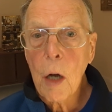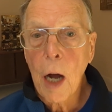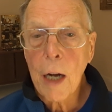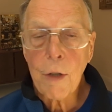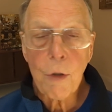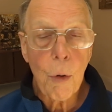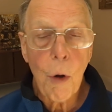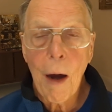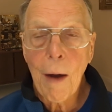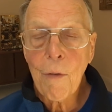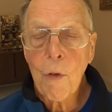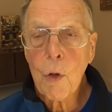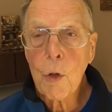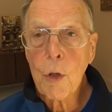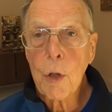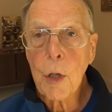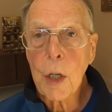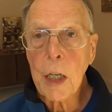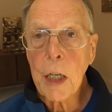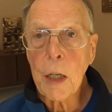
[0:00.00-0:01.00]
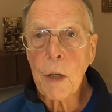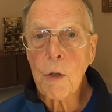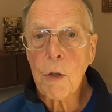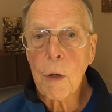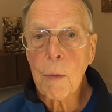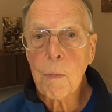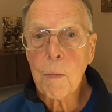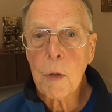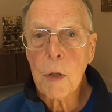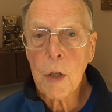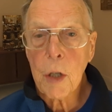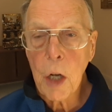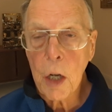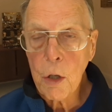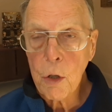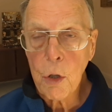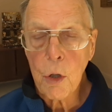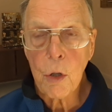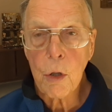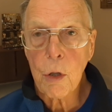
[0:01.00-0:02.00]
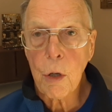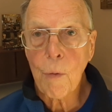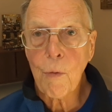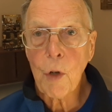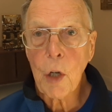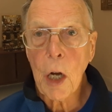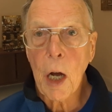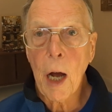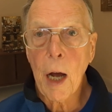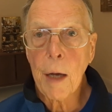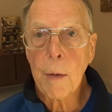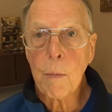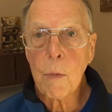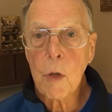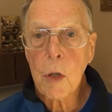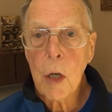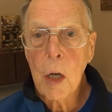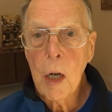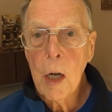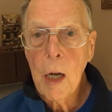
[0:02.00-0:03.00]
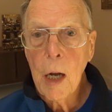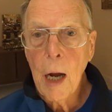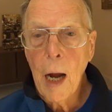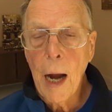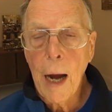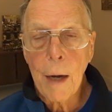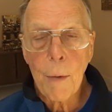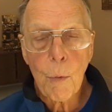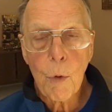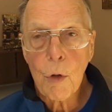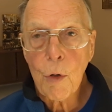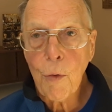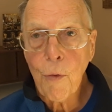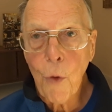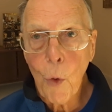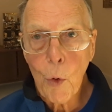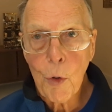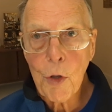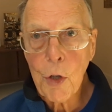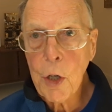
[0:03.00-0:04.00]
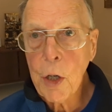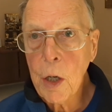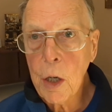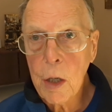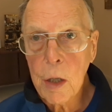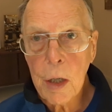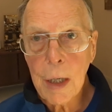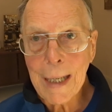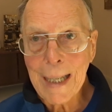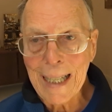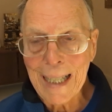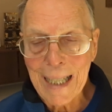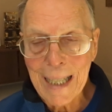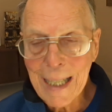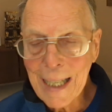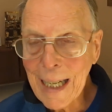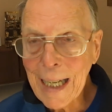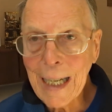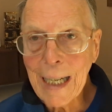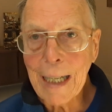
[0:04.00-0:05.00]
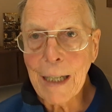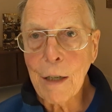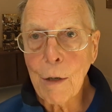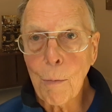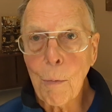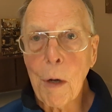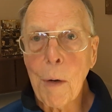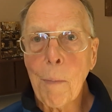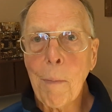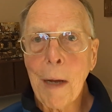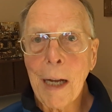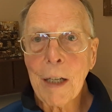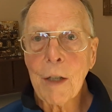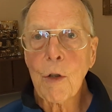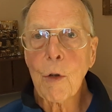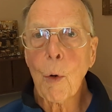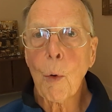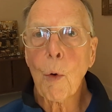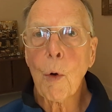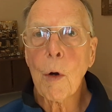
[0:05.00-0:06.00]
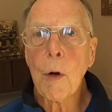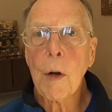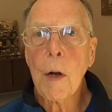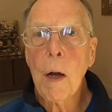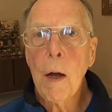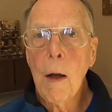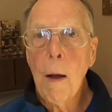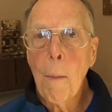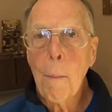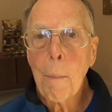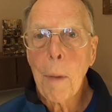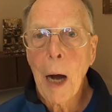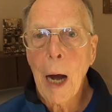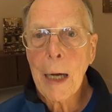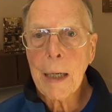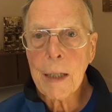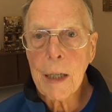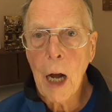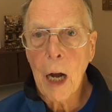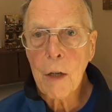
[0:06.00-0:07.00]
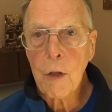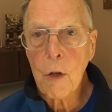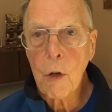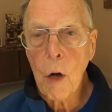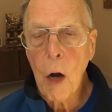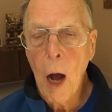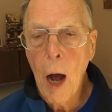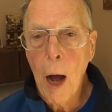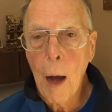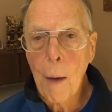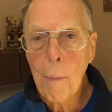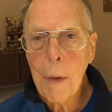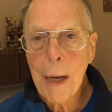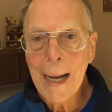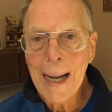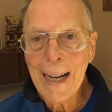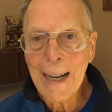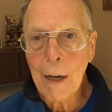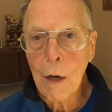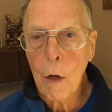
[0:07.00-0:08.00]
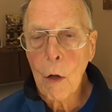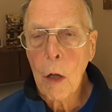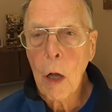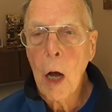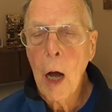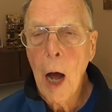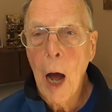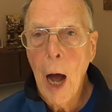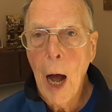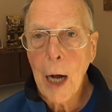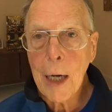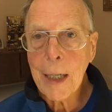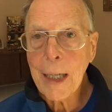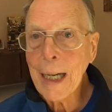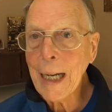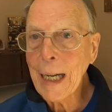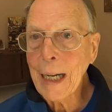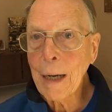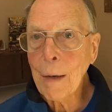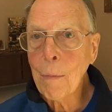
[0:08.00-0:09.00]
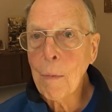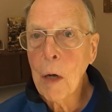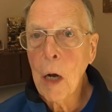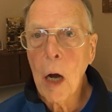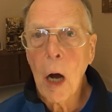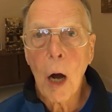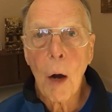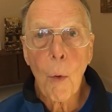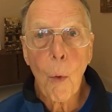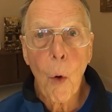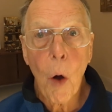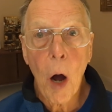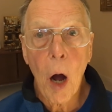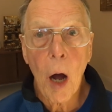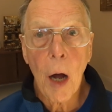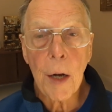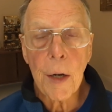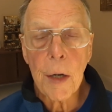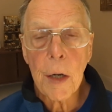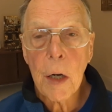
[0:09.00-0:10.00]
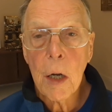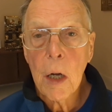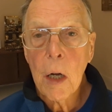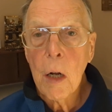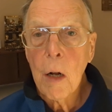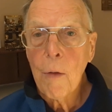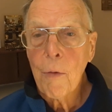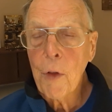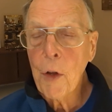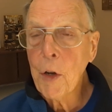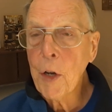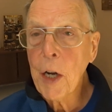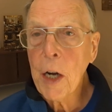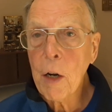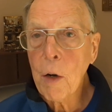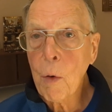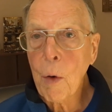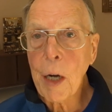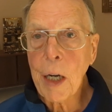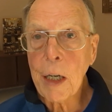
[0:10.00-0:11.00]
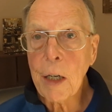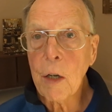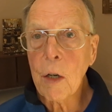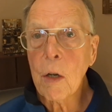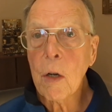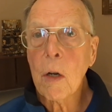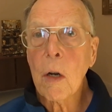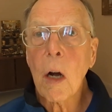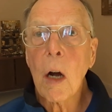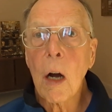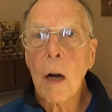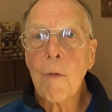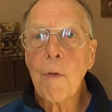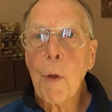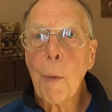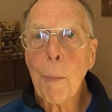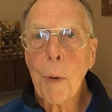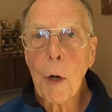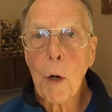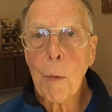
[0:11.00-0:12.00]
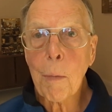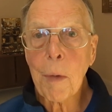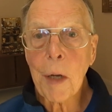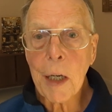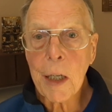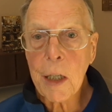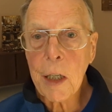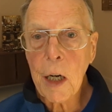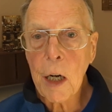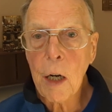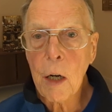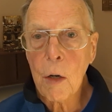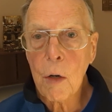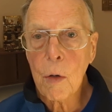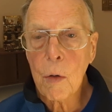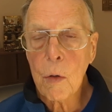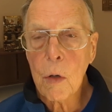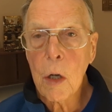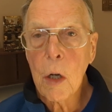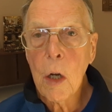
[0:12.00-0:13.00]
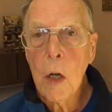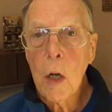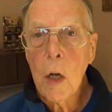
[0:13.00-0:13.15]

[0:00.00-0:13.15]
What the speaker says: traveled to Egypt dozens of times and was fortunate indeed to be mentored by Dr. Abd el Hakim Awan, the narrator of the Pyramid Code,